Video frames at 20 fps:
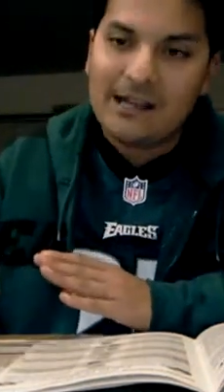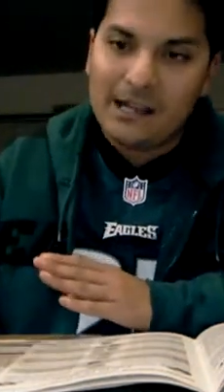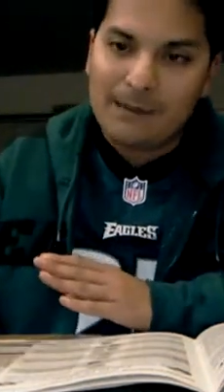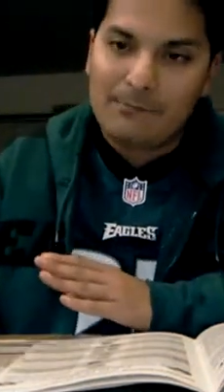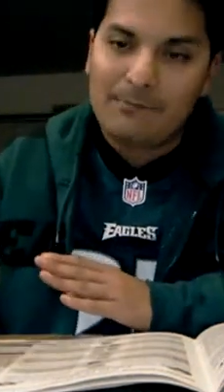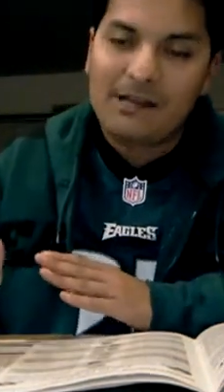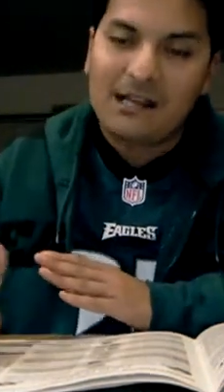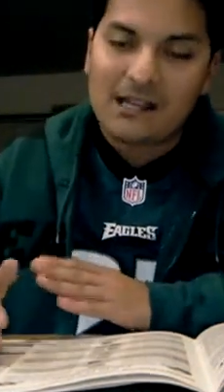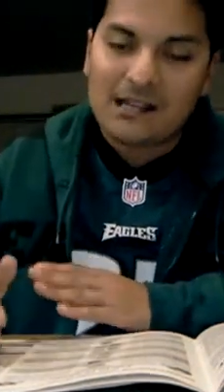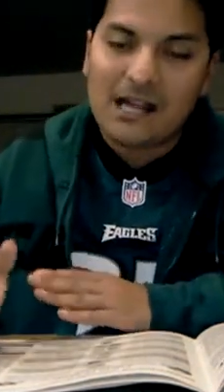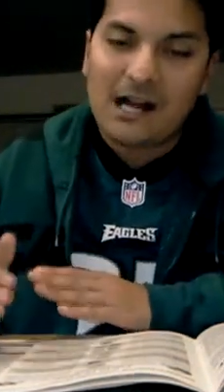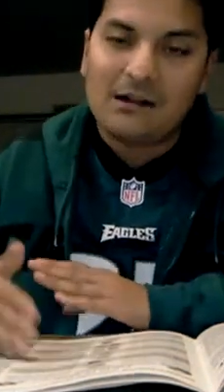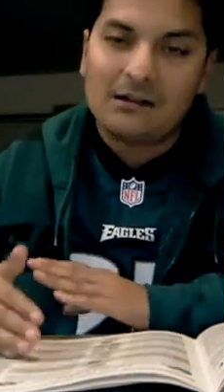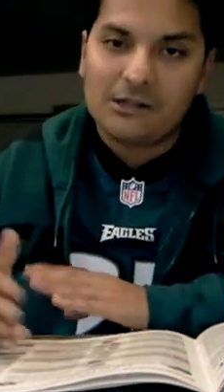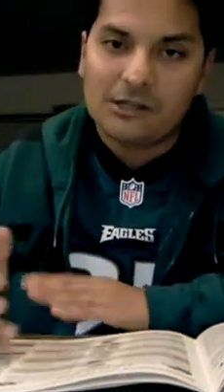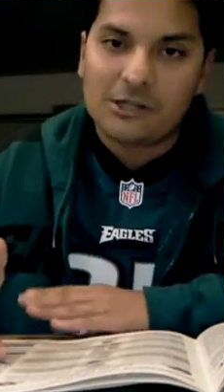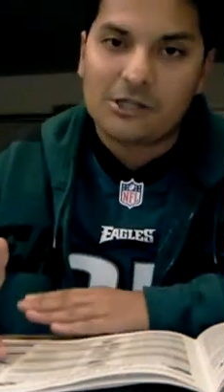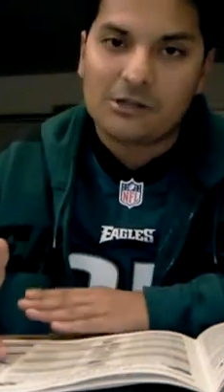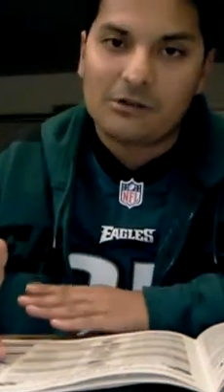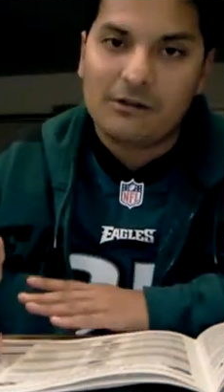he beats
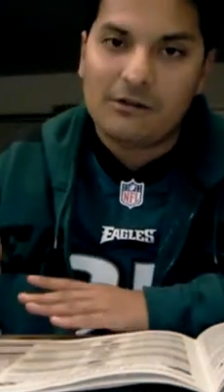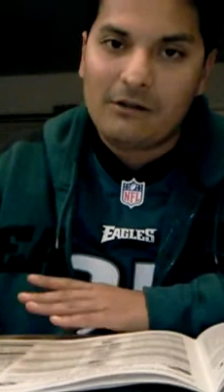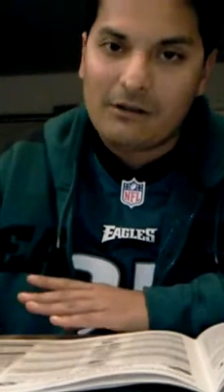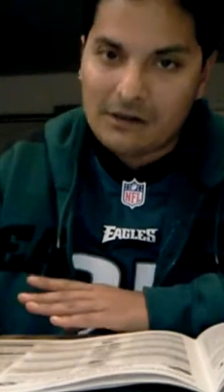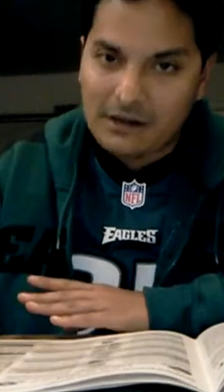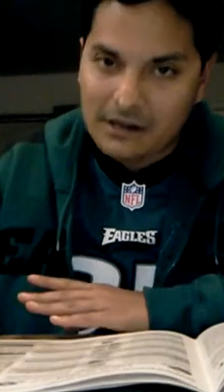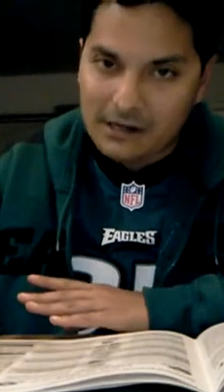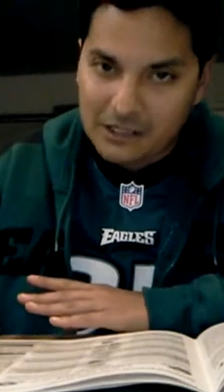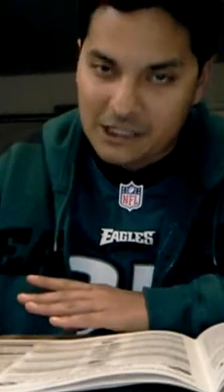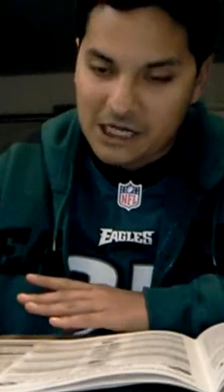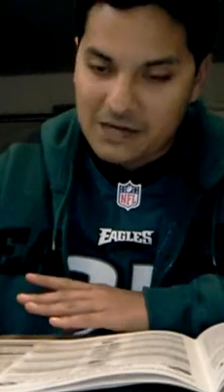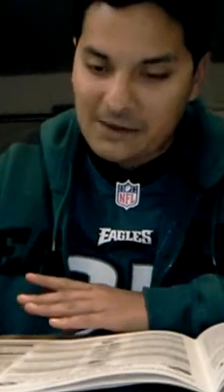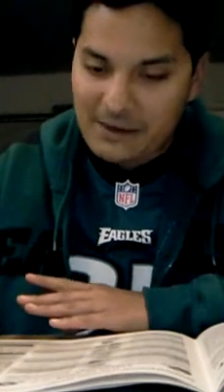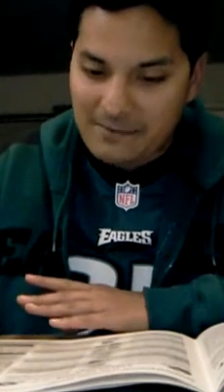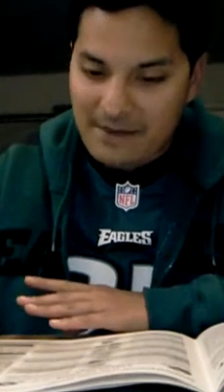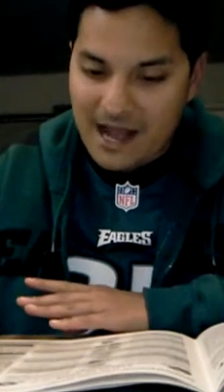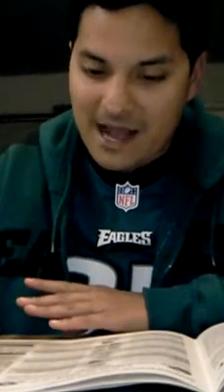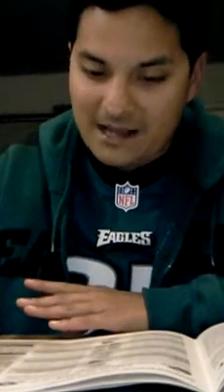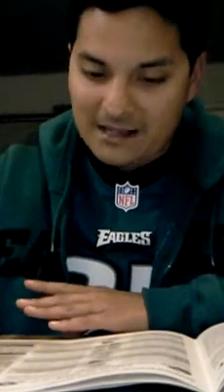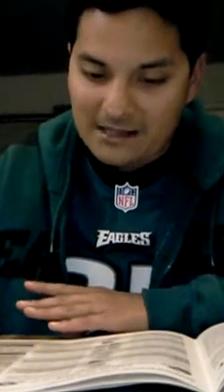out Deshaun and
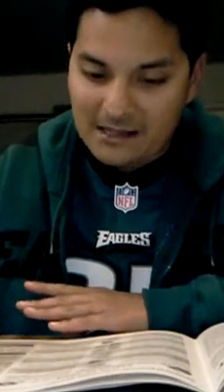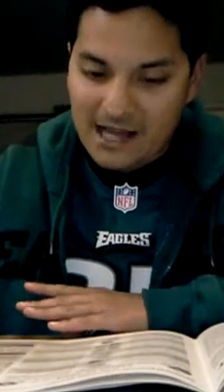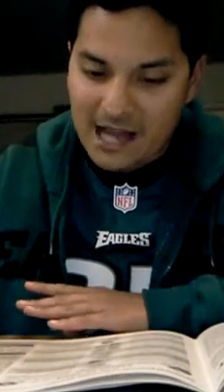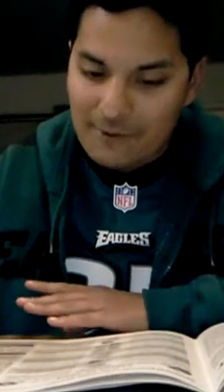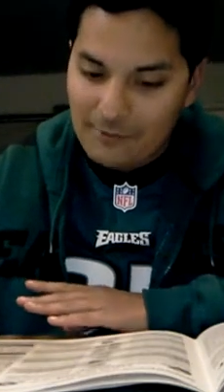Jeremy Maclin.